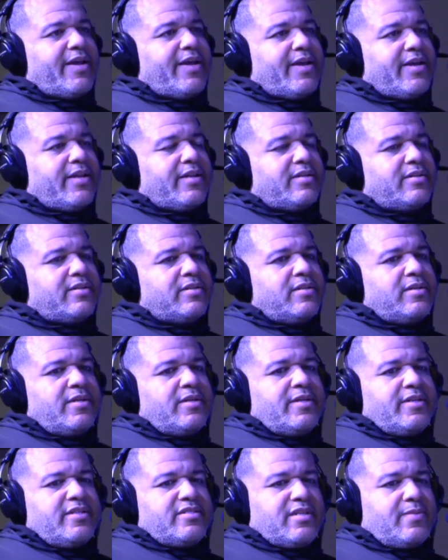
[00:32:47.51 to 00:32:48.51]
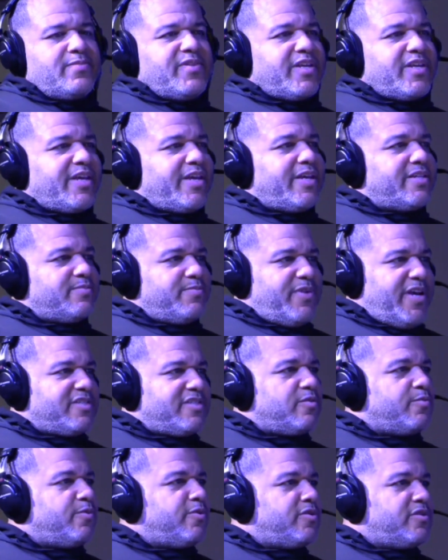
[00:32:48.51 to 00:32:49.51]
And some of the kids'
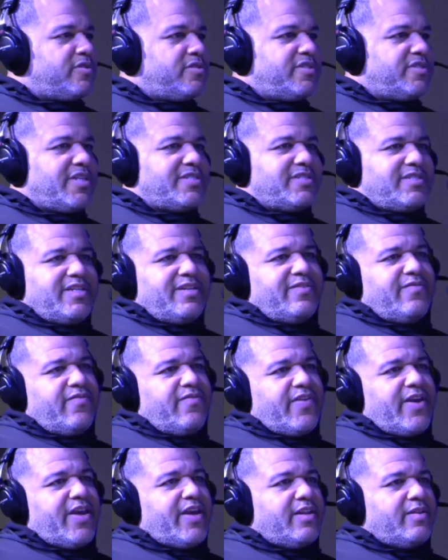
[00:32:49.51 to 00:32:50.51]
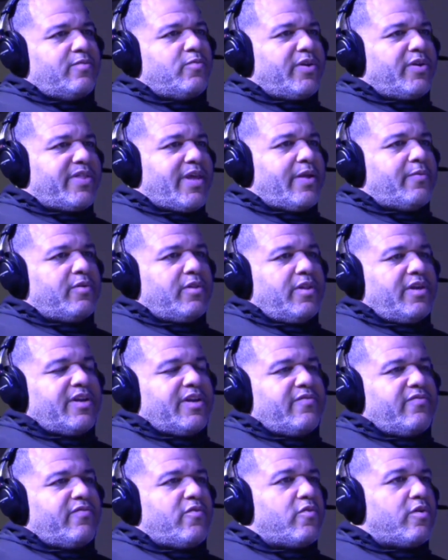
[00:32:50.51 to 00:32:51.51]
measurables just didn't fit what they were
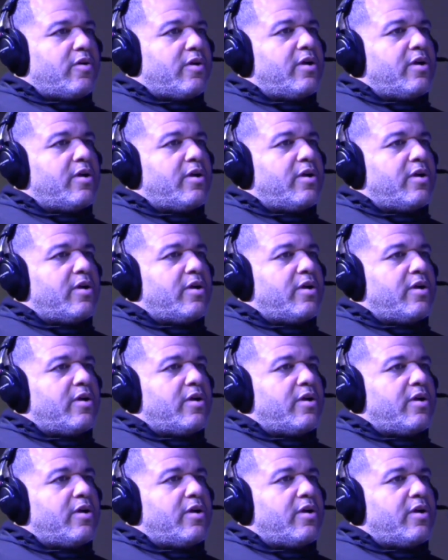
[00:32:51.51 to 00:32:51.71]
looking for.